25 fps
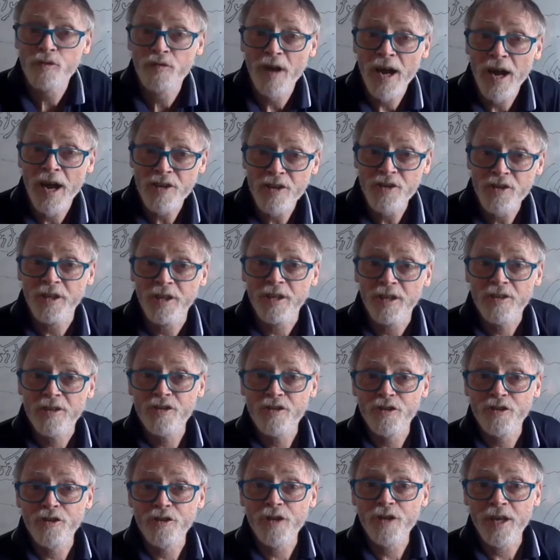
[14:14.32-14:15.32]
faster,
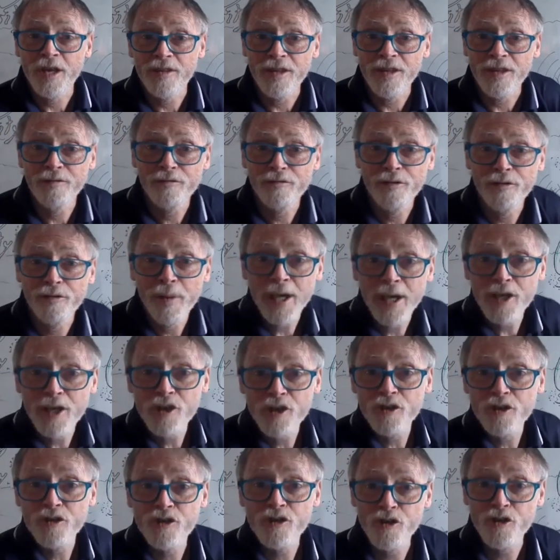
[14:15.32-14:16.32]
so you get the
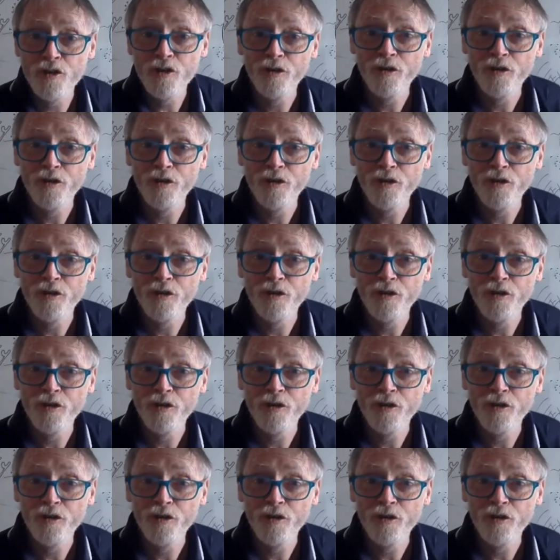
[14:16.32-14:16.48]
information sooner.